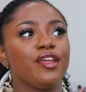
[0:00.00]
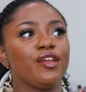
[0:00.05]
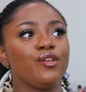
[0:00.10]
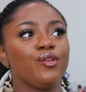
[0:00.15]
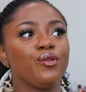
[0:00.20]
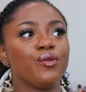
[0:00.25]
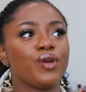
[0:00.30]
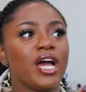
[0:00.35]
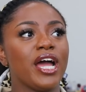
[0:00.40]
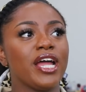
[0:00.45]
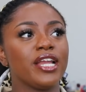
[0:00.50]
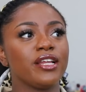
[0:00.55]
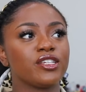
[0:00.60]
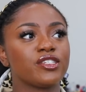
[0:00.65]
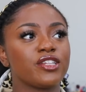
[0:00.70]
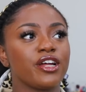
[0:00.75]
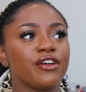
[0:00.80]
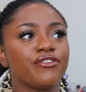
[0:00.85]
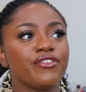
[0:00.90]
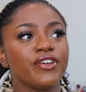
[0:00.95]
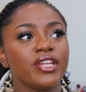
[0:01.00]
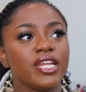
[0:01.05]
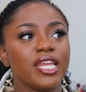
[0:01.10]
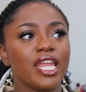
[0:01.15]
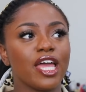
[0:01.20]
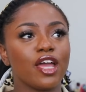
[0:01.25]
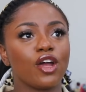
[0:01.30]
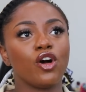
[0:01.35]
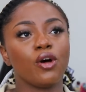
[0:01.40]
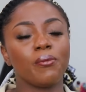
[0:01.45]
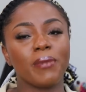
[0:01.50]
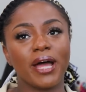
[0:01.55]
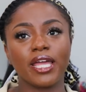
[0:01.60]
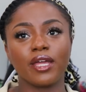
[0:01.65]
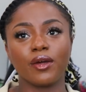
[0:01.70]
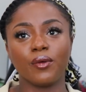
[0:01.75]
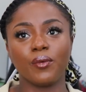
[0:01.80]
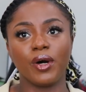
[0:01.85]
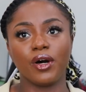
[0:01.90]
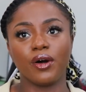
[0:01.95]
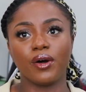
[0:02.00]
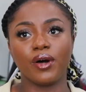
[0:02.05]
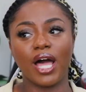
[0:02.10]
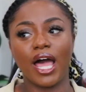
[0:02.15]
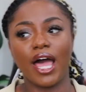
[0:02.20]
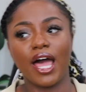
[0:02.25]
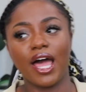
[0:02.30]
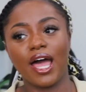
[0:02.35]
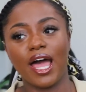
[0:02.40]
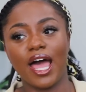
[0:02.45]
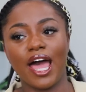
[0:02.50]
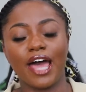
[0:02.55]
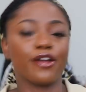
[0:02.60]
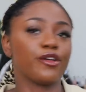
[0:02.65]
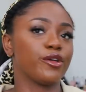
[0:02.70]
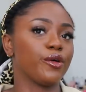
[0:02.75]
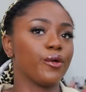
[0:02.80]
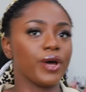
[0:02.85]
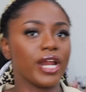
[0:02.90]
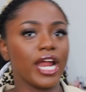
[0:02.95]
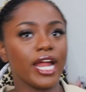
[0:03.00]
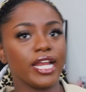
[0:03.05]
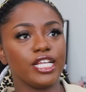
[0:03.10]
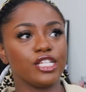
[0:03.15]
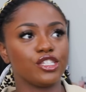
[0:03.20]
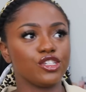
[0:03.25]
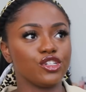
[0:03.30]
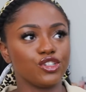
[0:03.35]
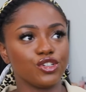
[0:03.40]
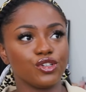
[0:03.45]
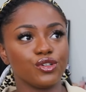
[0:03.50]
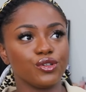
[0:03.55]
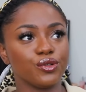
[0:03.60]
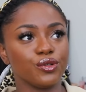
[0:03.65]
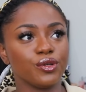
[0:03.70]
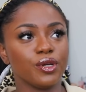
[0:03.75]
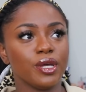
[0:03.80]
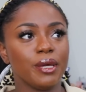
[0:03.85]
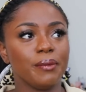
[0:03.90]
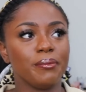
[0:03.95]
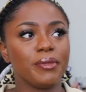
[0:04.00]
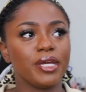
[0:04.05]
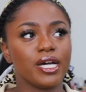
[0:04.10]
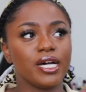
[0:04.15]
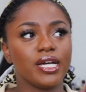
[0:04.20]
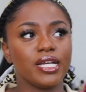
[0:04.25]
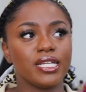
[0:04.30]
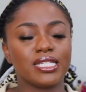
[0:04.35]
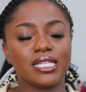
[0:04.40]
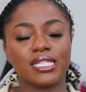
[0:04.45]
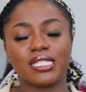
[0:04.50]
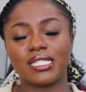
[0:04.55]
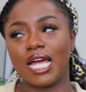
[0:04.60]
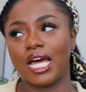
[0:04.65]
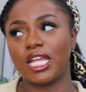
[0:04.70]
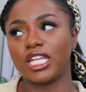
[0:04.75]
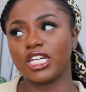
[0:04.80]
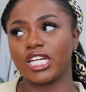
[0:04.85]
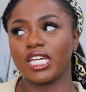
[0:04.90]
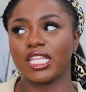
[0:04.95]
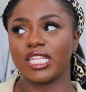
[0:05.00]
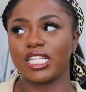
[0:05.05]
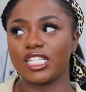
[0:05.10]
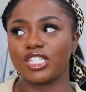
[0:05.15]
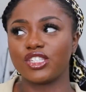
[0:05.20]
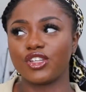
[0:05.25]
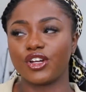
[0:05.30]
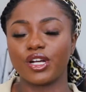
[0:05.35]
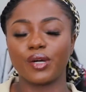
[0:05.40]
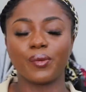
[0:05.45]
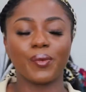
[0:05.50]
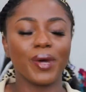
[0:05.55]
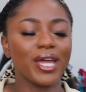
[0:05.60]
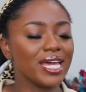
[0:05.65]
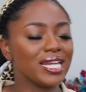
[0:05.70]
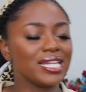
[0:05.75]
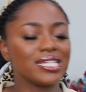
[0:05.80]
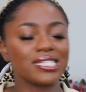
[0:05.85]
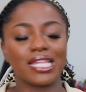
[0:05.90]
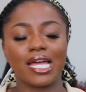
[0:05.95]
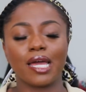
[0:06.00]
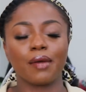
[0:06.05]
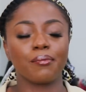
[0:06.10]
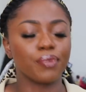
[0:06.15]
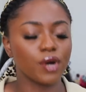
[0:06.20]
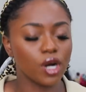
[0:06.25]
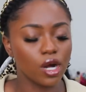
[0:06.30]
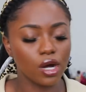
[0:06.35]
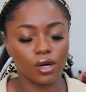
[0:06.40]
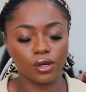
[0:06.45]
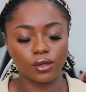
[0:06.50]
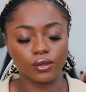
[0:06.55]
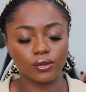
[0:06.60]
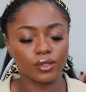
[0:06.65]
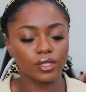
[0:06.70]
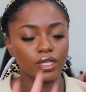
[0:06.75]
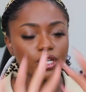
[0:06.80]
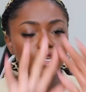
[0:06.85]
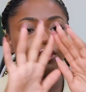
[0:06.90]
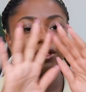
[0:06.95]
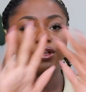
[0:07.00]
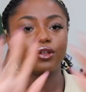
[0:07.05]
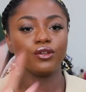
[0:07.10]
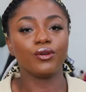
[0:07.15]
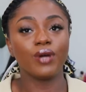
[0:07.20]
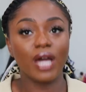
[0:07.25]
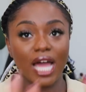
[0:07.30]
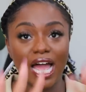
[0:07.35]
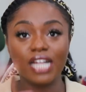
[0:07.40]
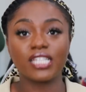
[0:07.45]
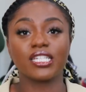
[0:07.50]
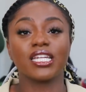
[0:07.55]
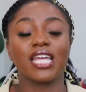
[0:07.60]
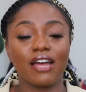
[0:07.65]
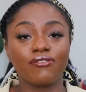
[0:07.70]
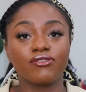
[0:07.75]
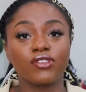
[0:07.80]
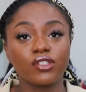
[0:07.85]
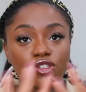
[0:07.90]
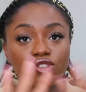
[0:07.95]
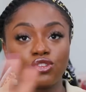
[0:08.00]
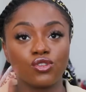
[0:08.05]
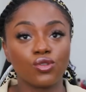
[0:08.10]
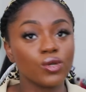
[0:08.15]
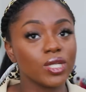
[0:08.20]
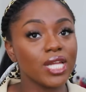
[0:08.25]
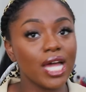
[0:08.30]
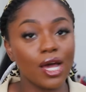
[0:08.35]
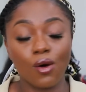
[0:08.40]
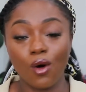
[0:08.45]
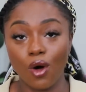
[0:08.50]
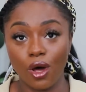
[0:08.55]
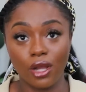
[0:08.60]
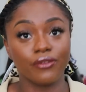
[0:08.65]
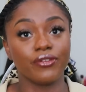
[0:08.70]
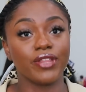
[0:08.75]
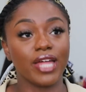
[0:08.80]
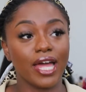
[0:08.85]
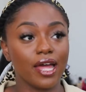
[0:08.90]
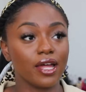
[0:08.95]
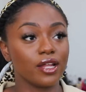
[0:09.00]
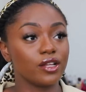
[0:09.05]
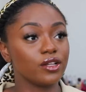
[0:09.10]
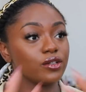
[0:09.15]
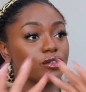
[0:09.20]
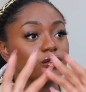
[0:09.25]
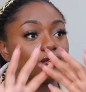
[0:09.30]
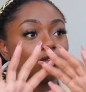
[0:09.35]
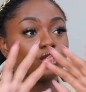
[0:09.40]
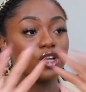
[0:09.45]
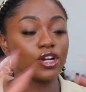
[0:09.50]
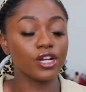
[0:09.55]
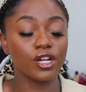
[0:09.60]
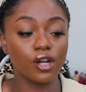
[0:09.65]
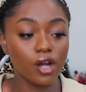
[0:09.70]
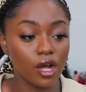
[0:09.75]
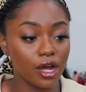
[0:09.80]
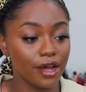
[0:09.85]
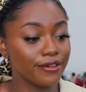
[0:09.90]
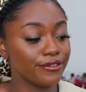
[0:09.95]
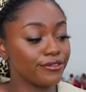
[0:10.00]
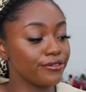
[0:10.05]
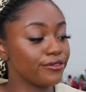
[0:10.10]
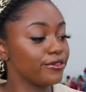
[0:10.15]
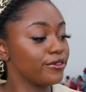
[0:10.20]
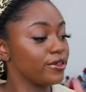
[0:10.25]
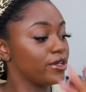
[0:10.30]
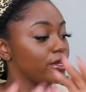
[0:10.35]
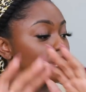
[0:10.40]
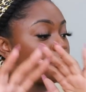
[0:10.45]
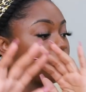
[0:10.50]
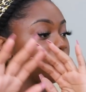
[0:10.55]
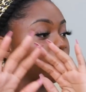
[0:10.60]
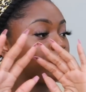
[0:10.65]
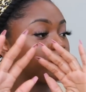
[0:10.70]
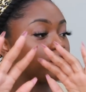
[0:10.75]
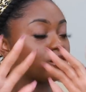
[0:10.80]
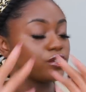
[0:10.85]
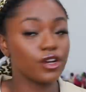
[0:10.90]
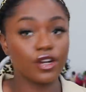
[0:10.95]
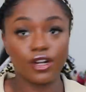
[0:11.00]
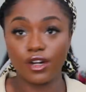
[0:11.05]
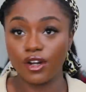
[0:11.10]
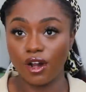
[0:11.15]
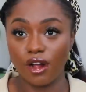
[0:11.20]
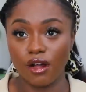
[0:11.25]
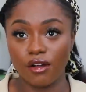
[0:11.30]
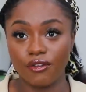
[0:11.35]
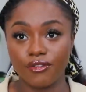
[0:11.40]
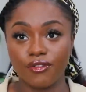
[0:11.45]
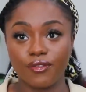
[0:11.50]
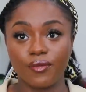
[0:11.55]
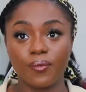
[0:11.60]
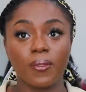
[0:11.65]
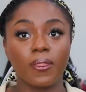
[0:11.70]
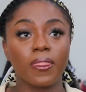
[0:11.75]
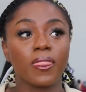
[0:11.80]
you kind of start feeling like, oh my, well, I don't know what I need to do because it's not looking this certain way. And it's like, bro, you actually have to tune out all of that. Turn it off, turn it off.